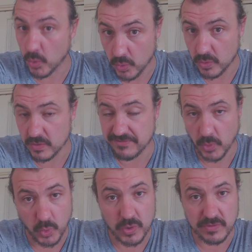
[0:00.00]
all
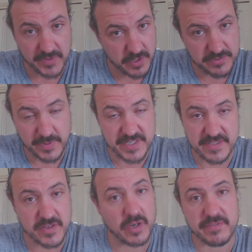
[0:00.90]
for all of those
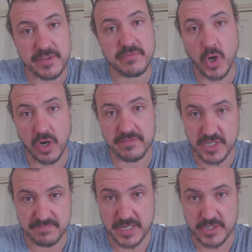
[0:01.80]
reasons I've
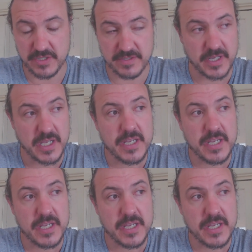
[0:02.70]
just mentioned.